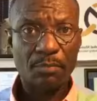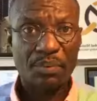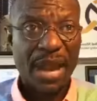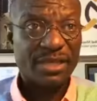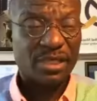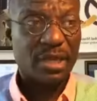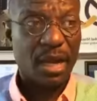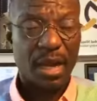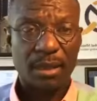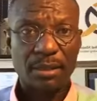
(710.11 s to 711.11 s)
Praise
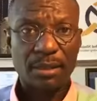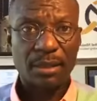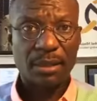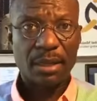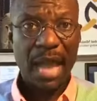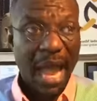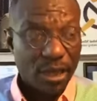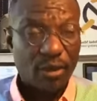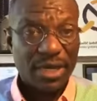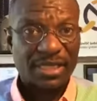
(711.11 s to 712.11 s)
God.
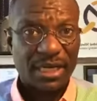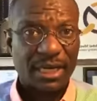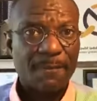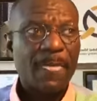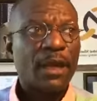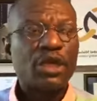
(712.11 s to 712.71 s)
Are you listening?